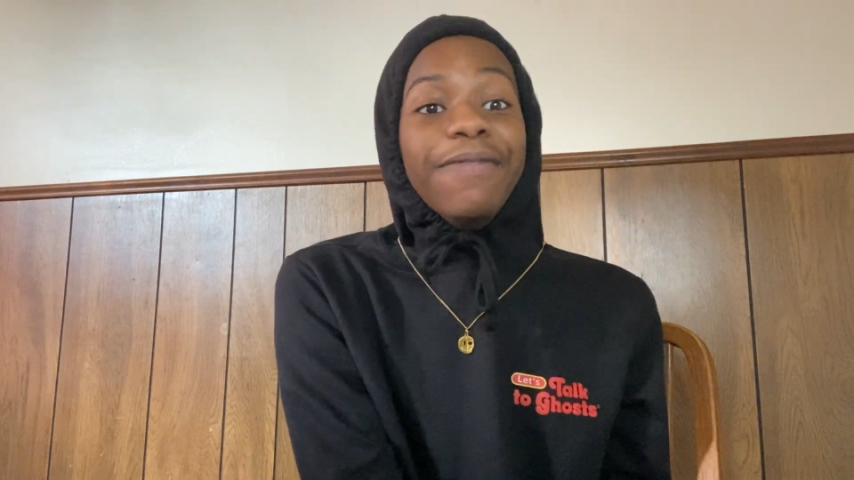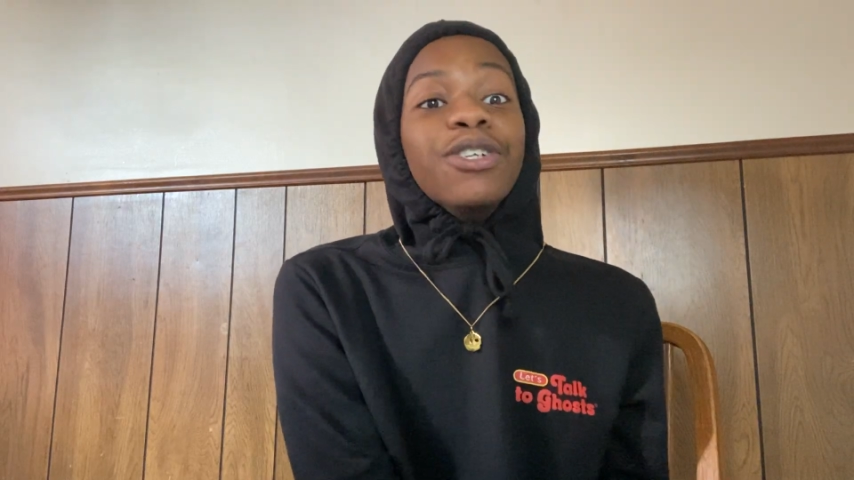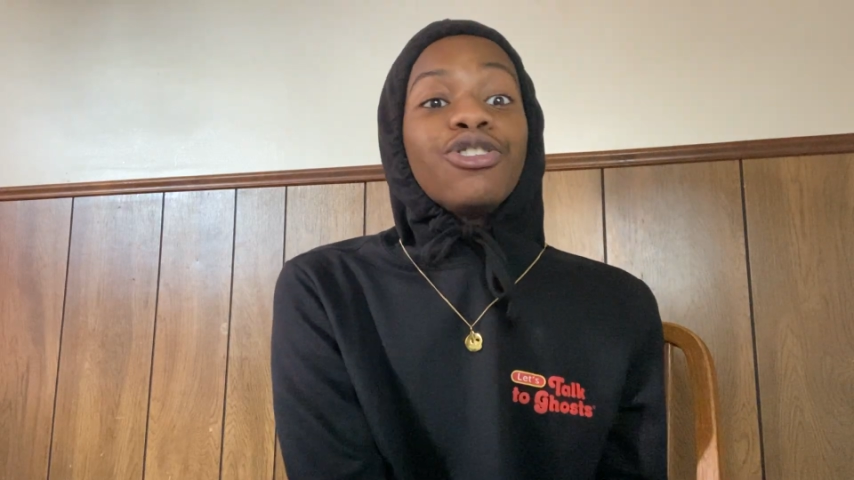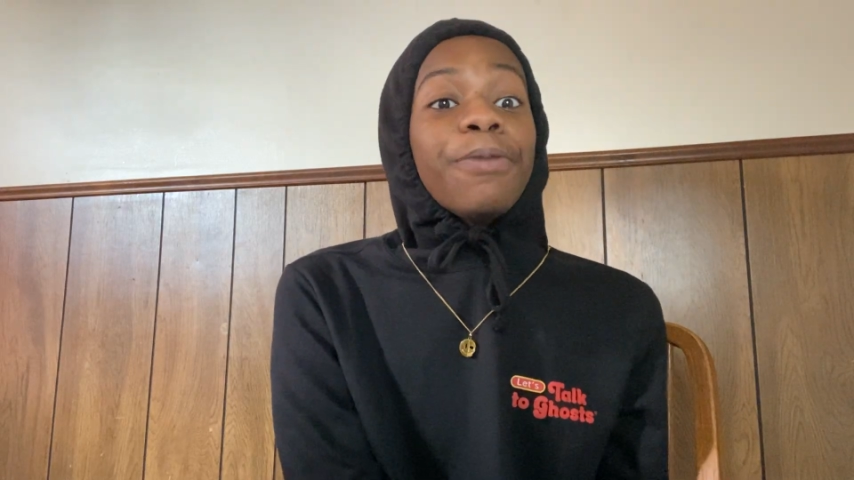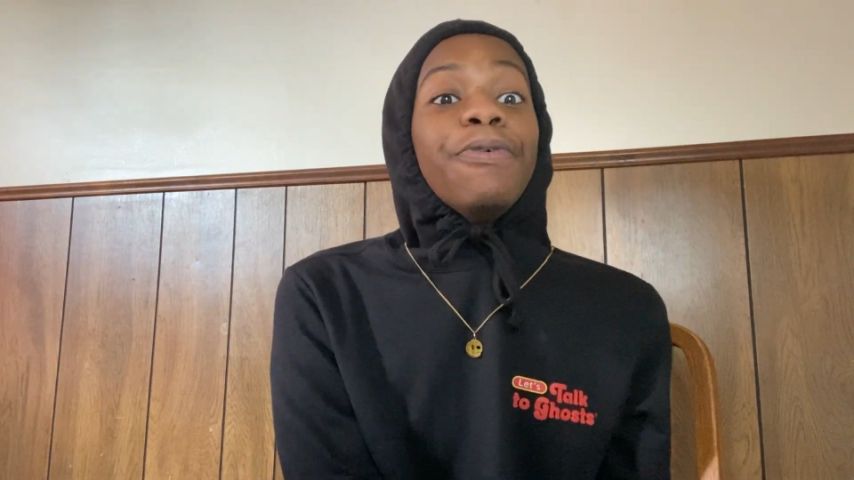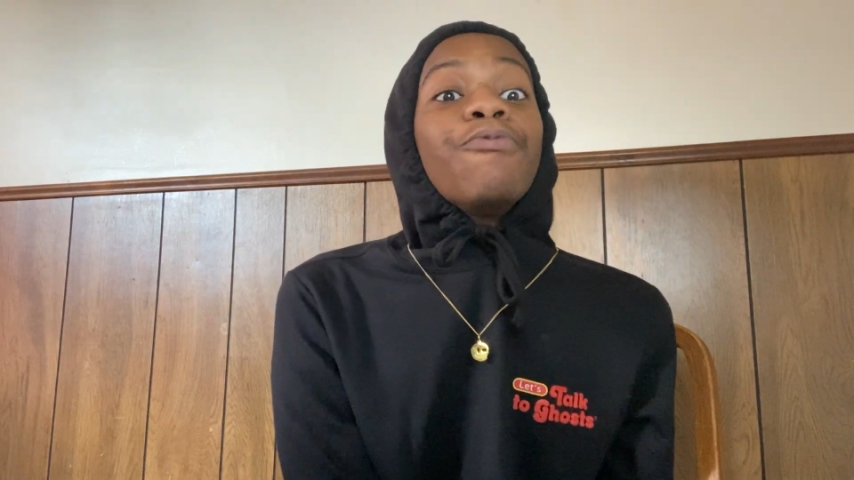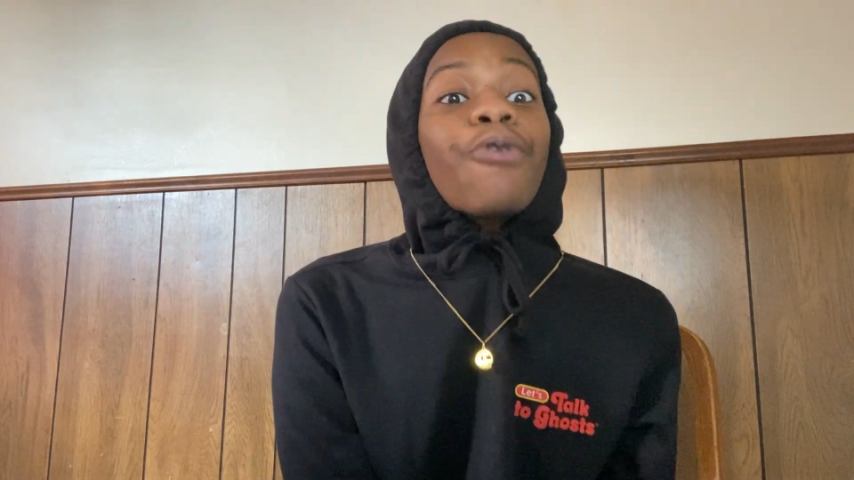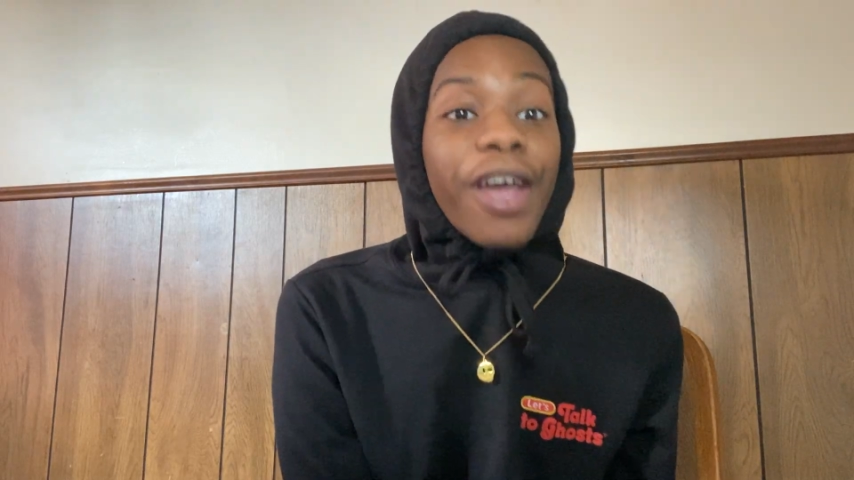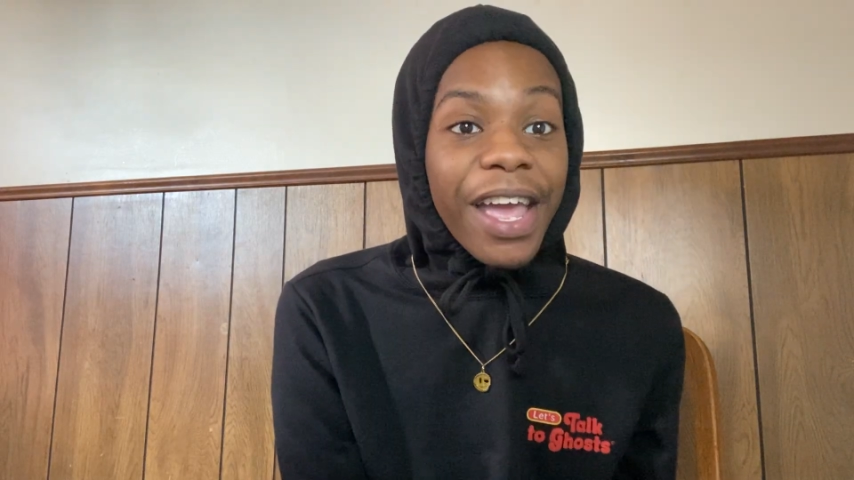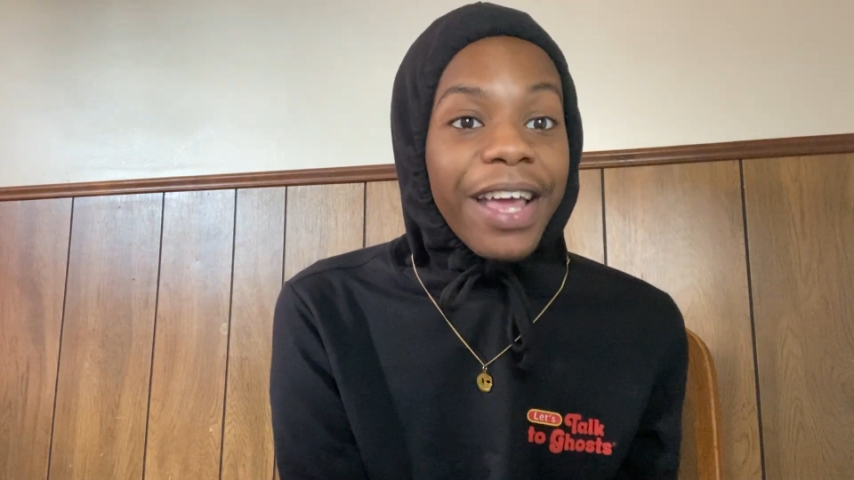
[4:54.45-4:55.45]
Even Trippy
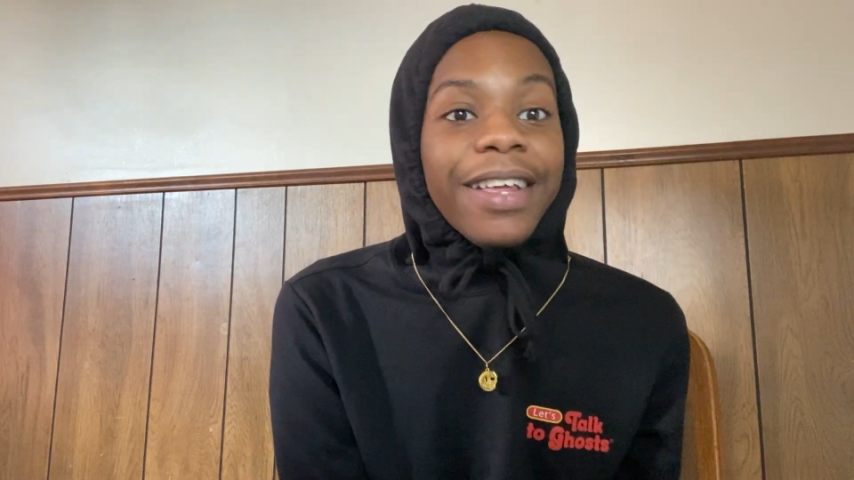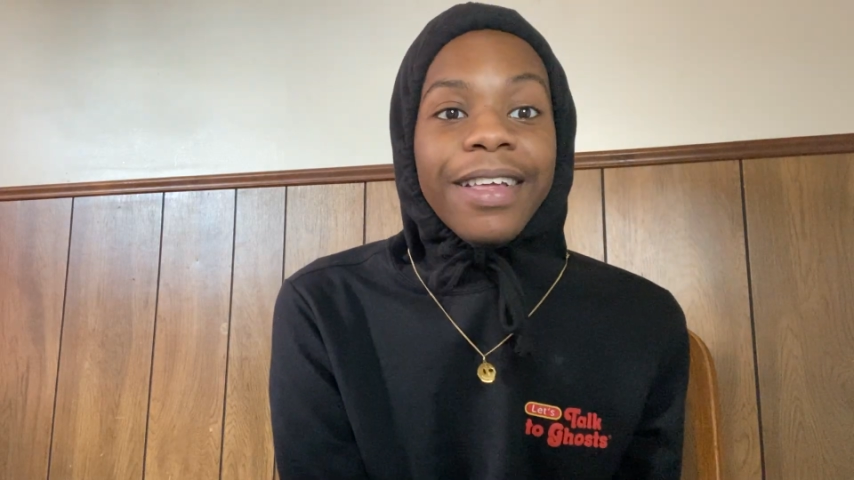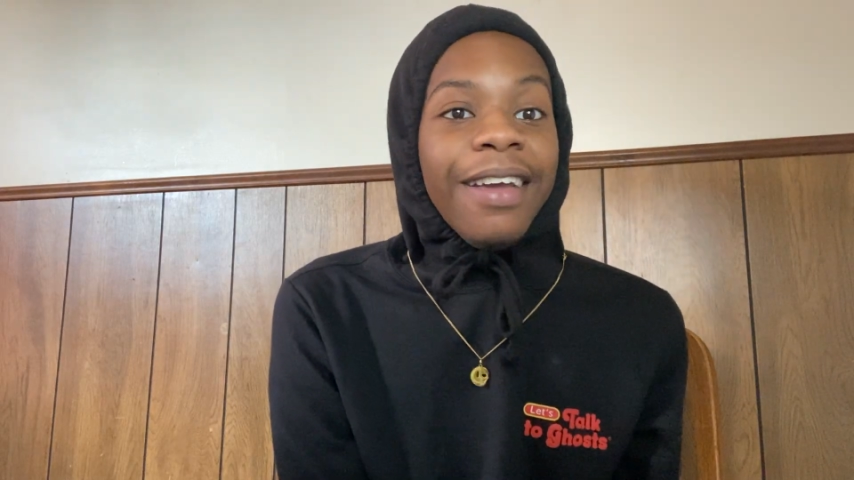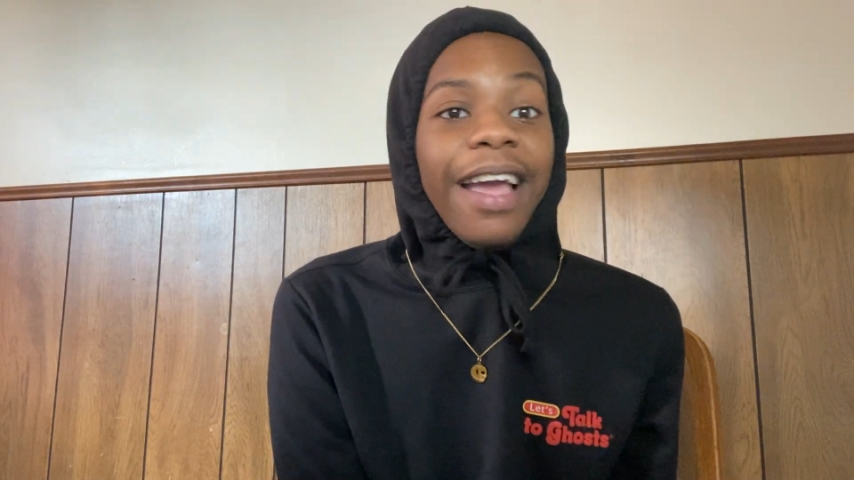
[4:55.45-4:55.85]
Red,